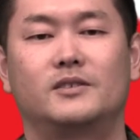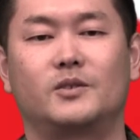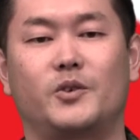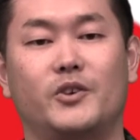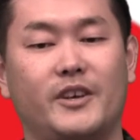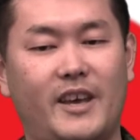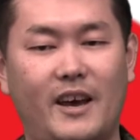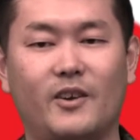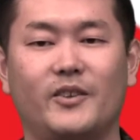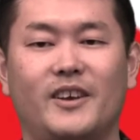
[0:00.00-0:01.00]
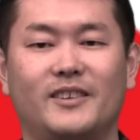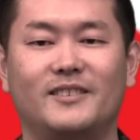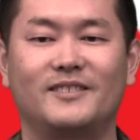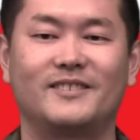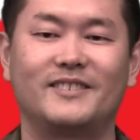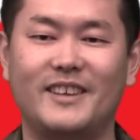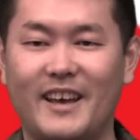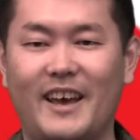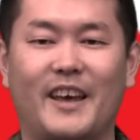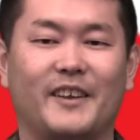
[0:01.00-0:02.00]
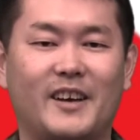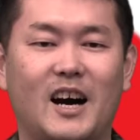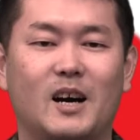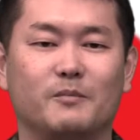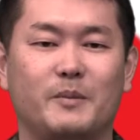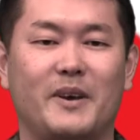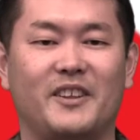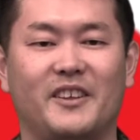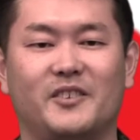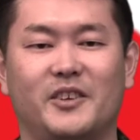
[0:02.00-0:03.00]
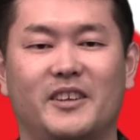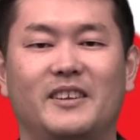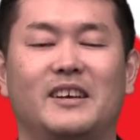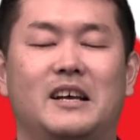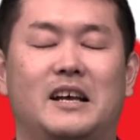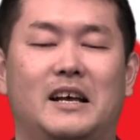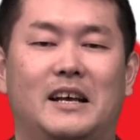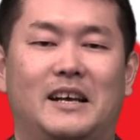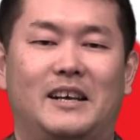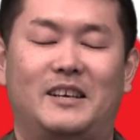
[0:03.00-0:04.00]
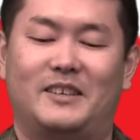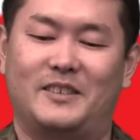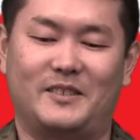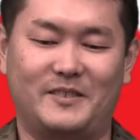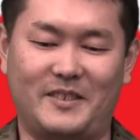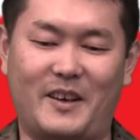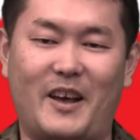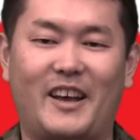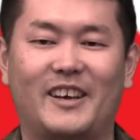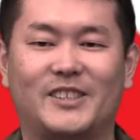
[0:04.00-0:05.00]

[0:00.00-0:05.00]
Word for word: So you can get on it and come immediately. Uh,